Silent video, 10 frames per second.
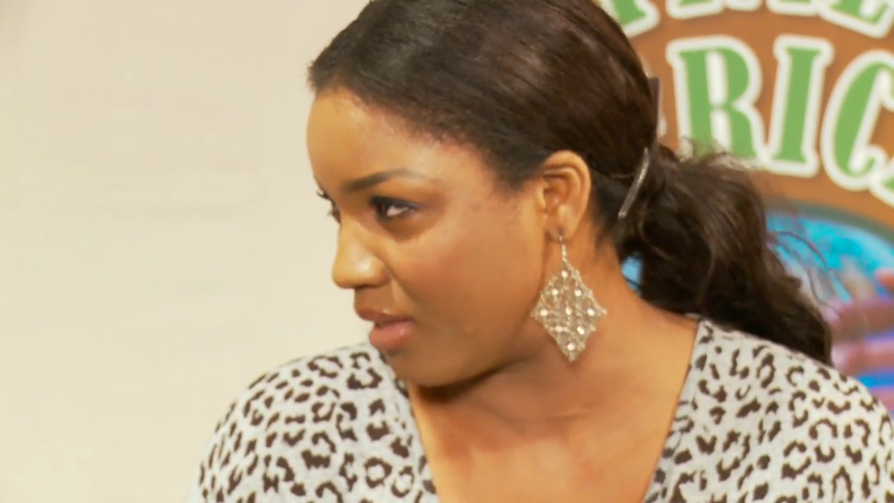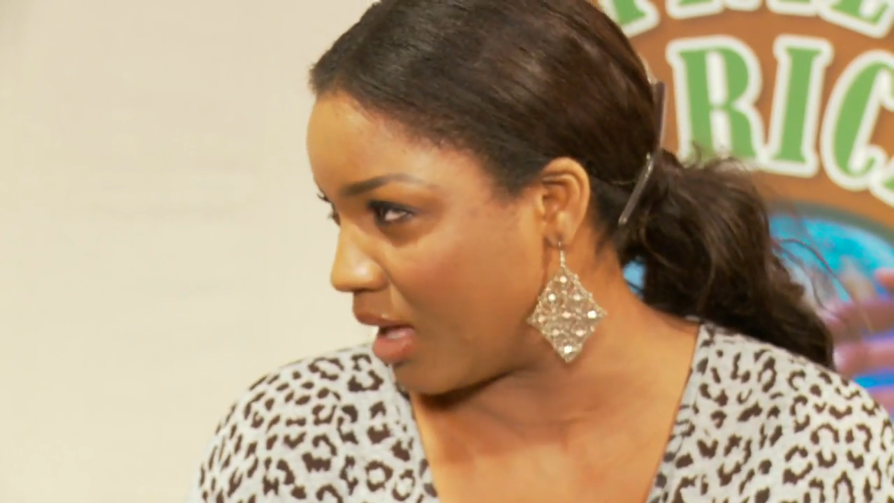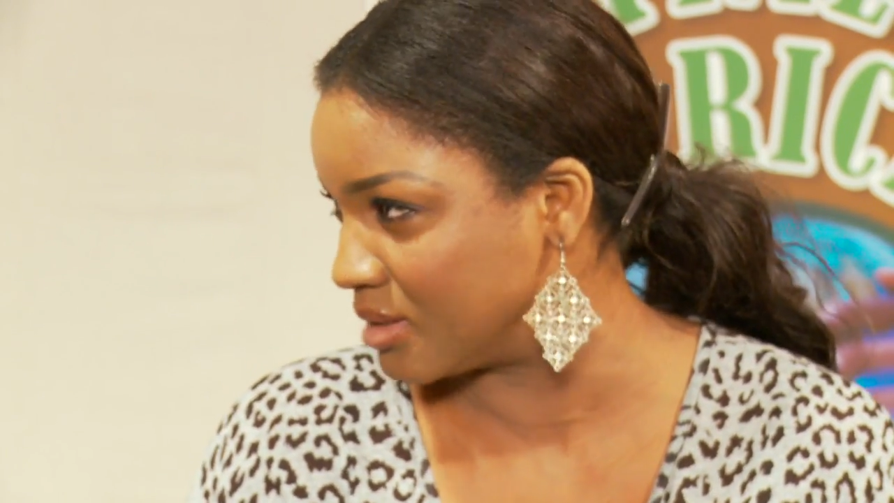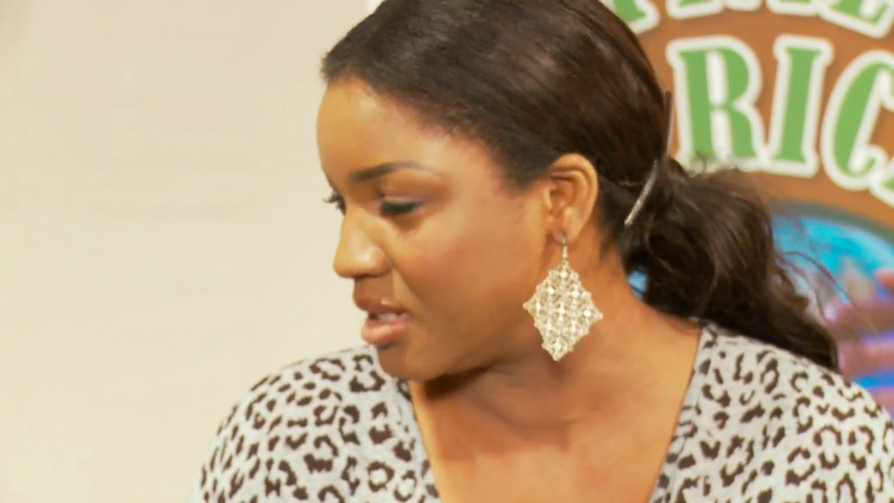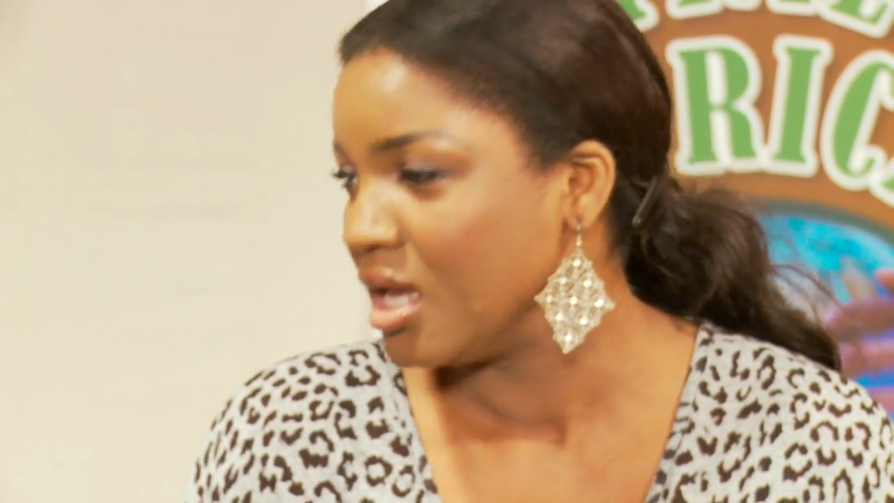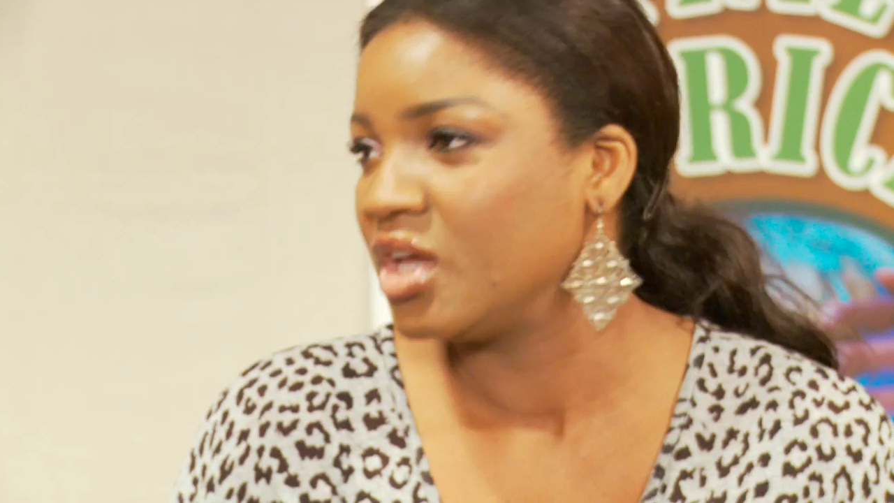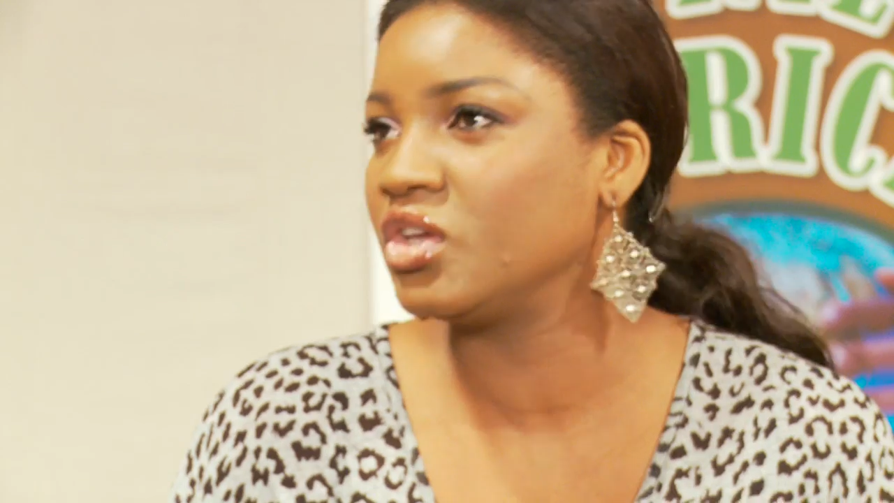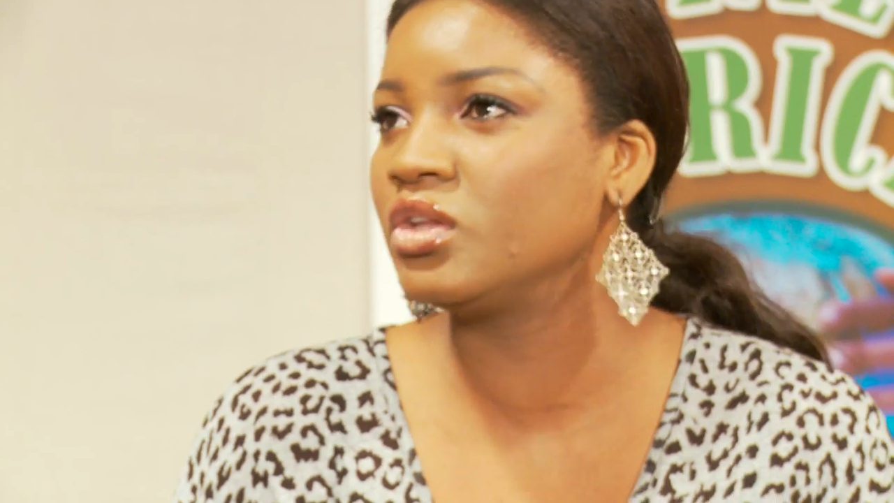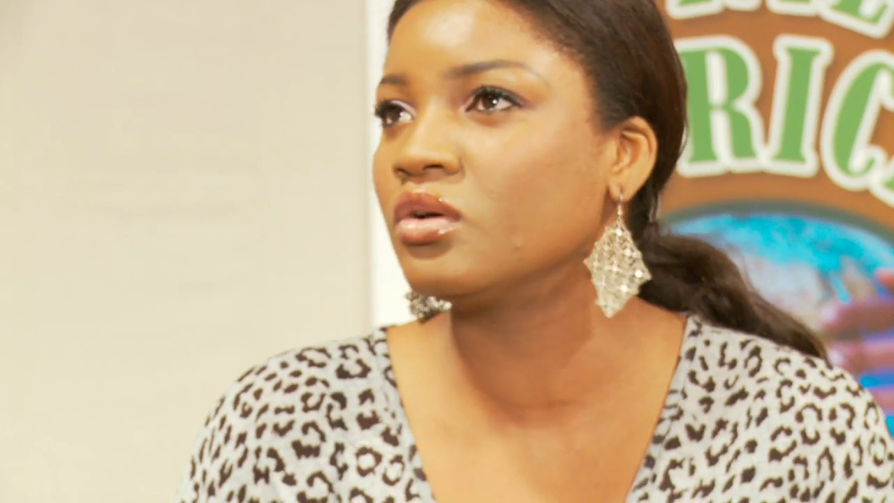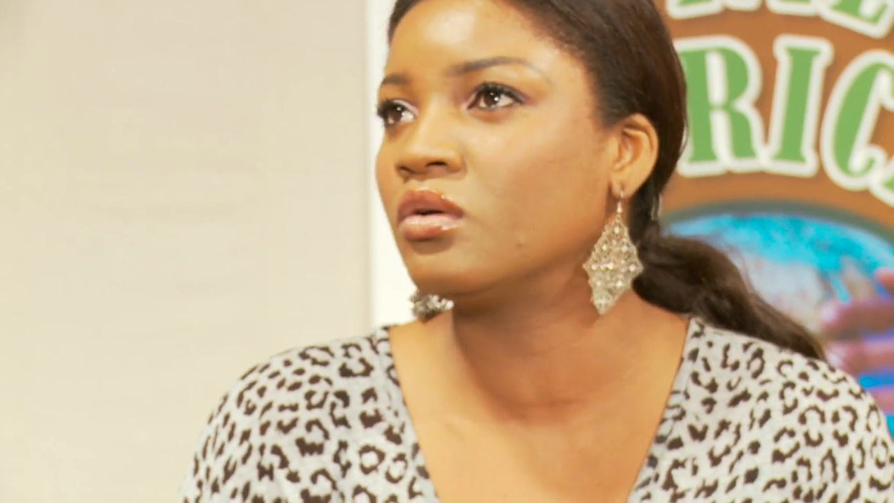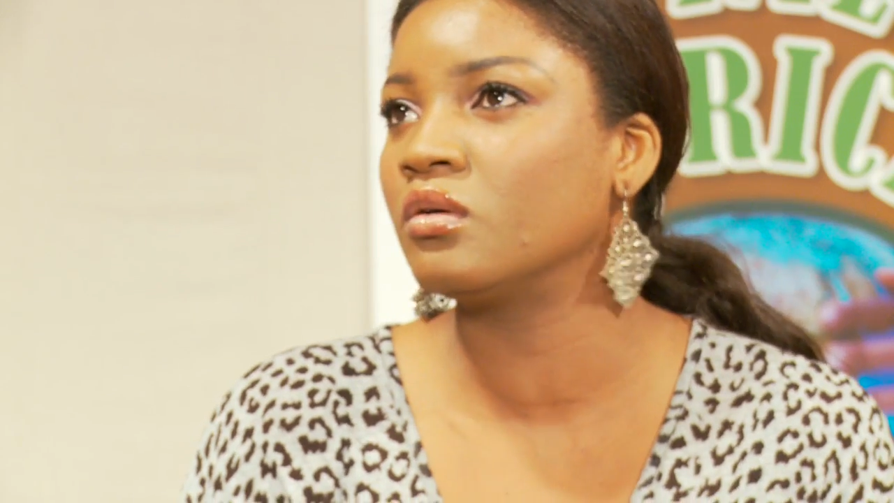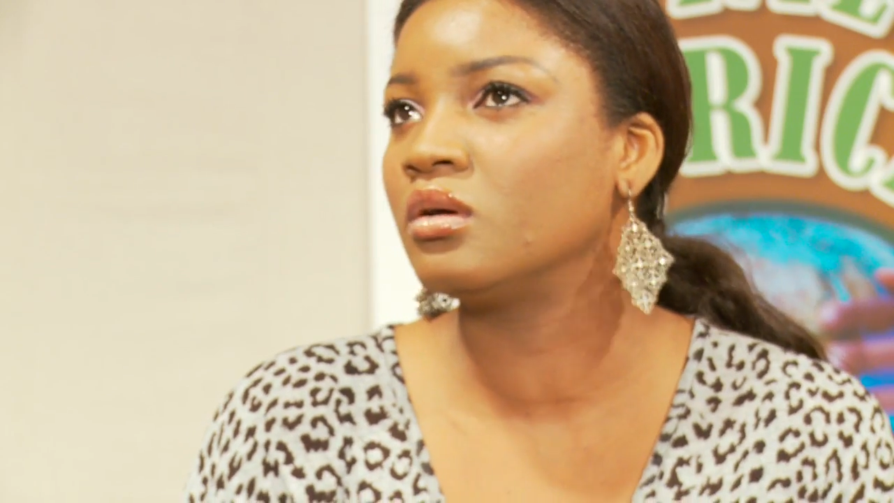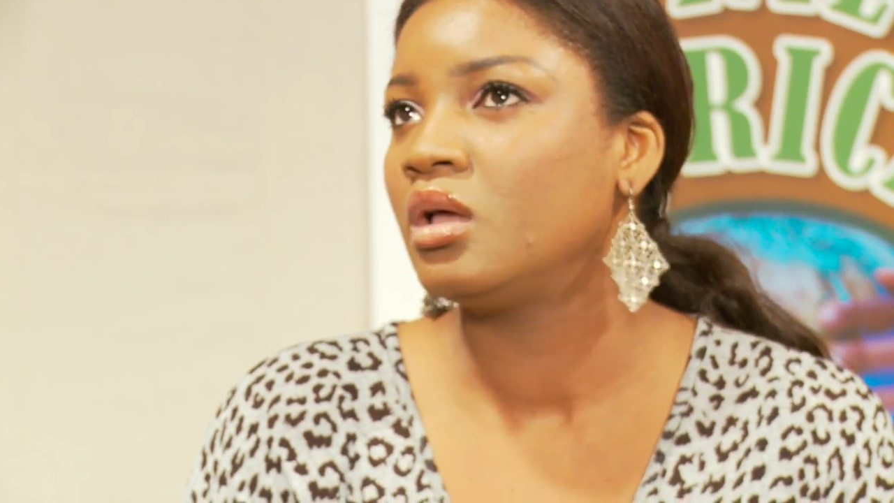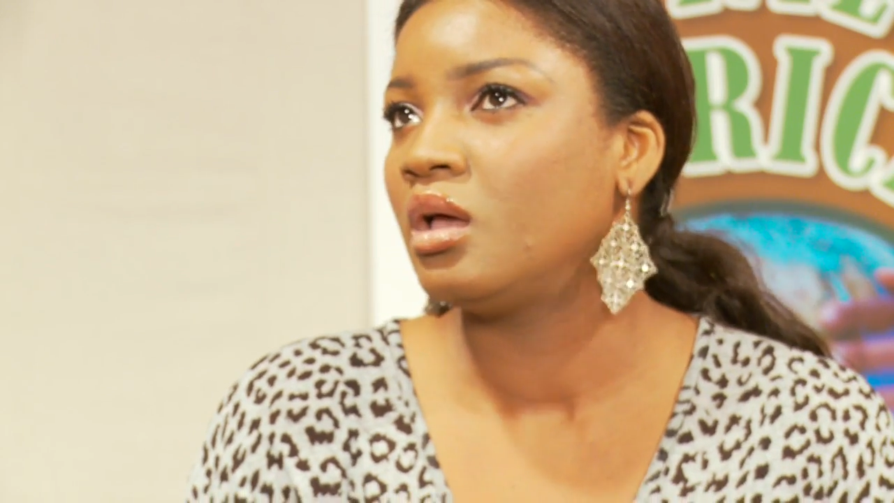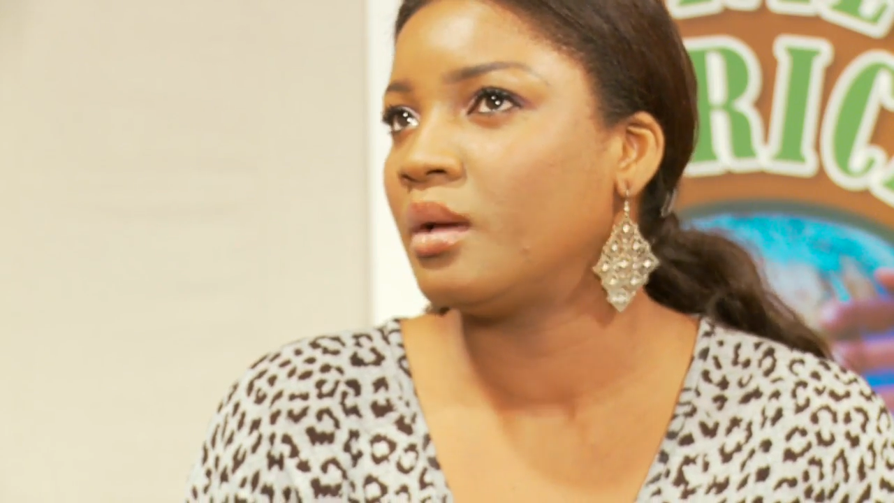that, you know.